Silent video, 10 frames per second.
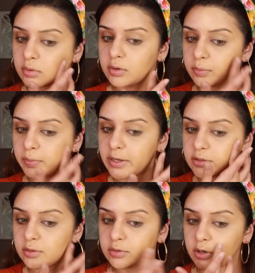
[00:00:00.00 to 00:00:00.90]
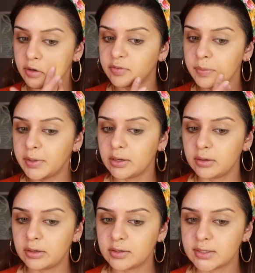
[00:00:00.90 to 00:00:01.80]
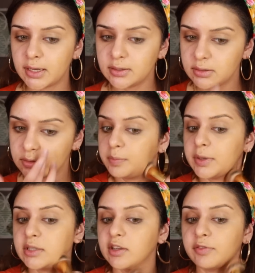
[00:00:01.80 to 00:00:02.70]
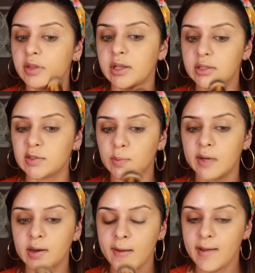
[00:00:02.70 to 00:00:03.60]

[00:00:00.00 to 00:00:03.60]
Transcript: or way too dark for me in a sense because I feel like this one